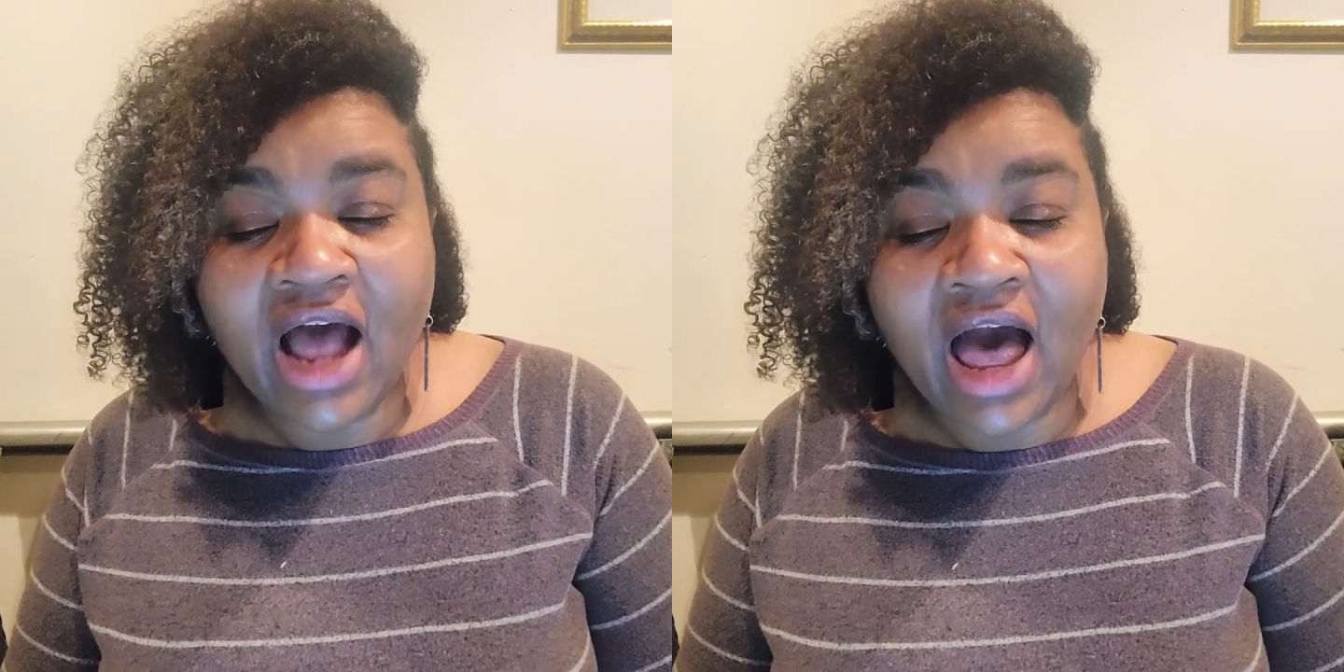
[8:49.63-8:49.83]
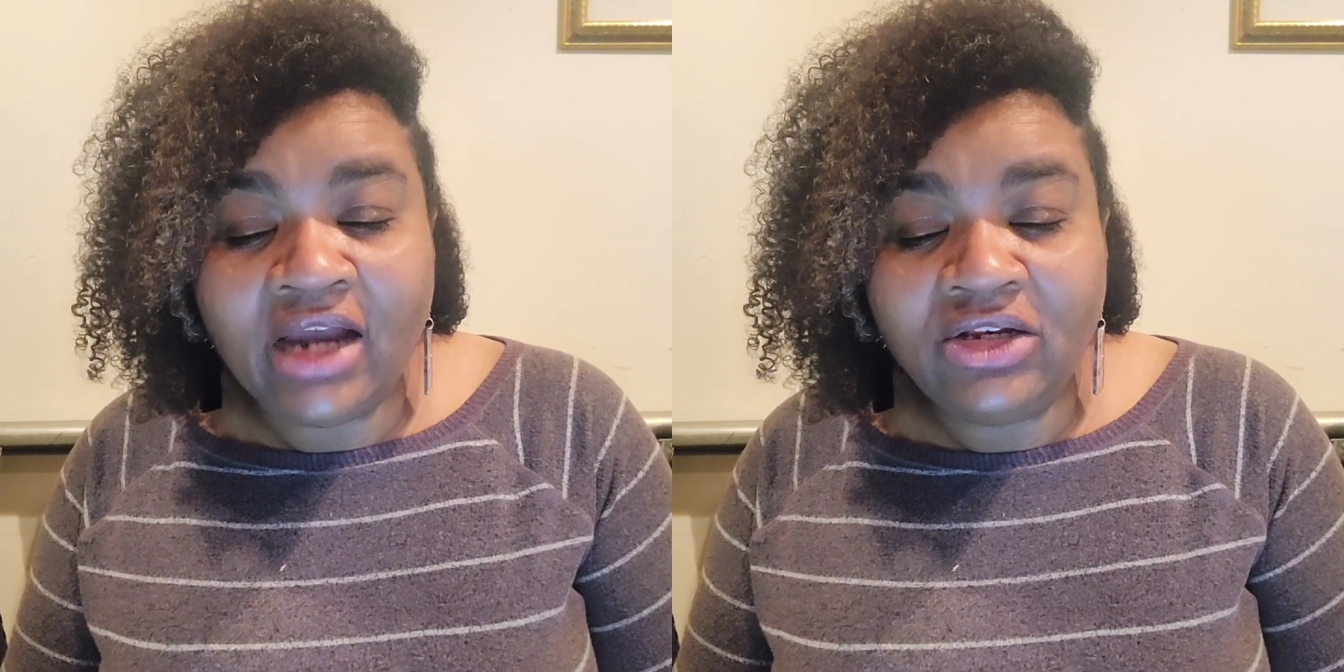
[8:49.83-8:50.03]

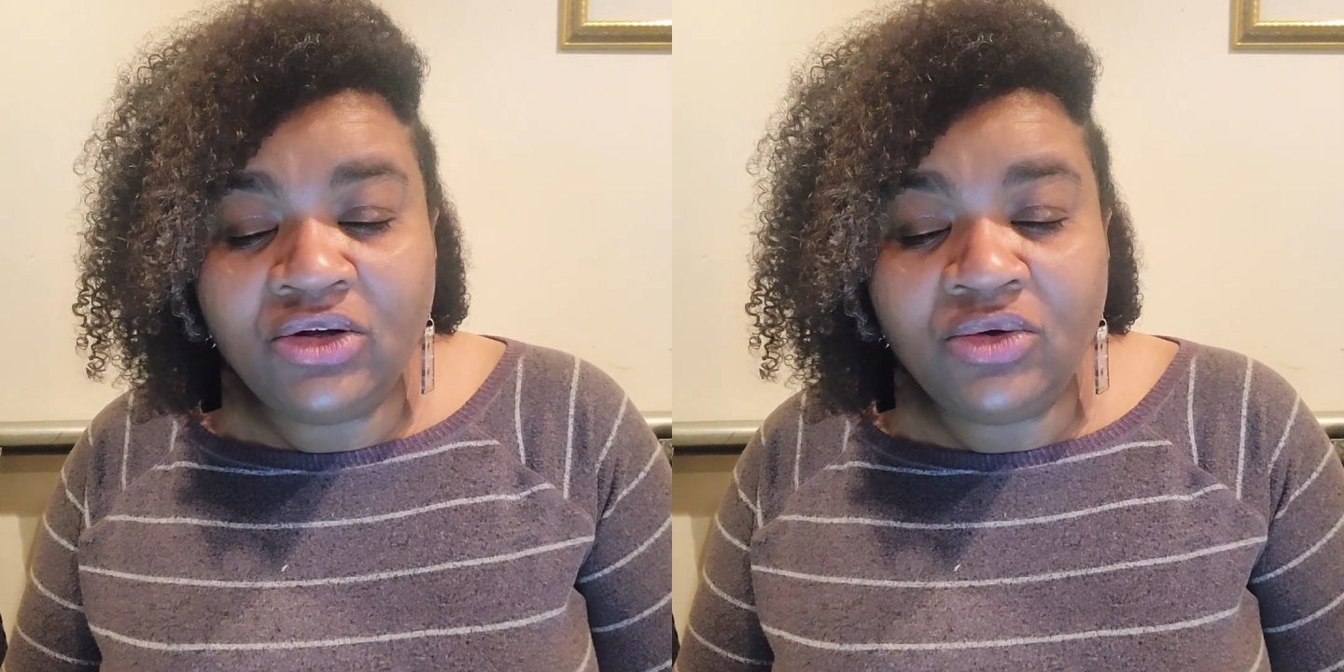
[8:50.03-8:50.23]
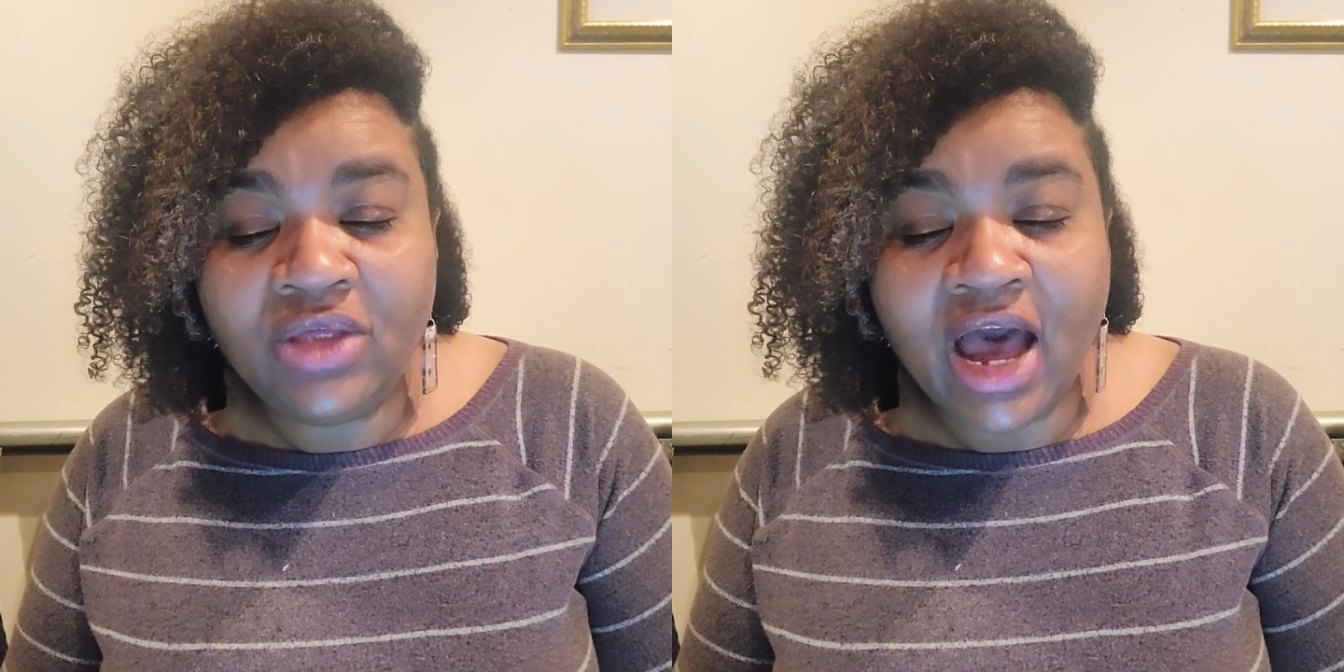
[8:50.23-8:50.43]
I
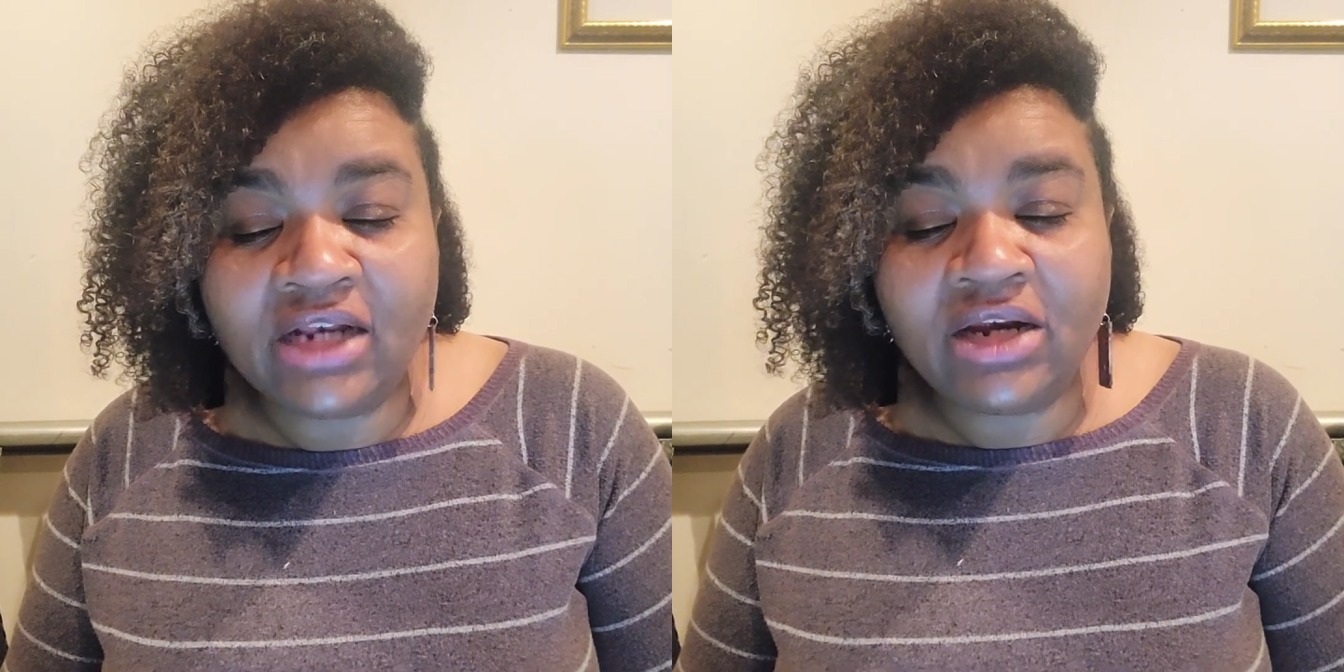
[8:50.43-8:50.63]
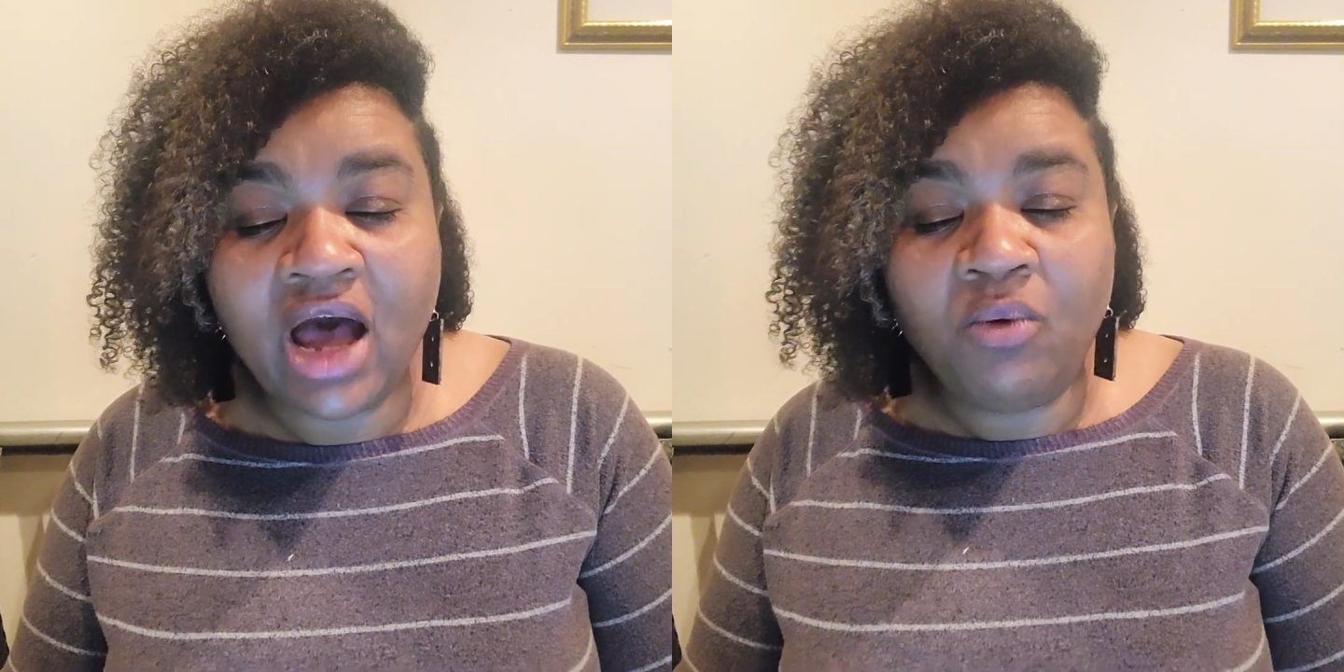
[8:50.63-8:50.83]
do that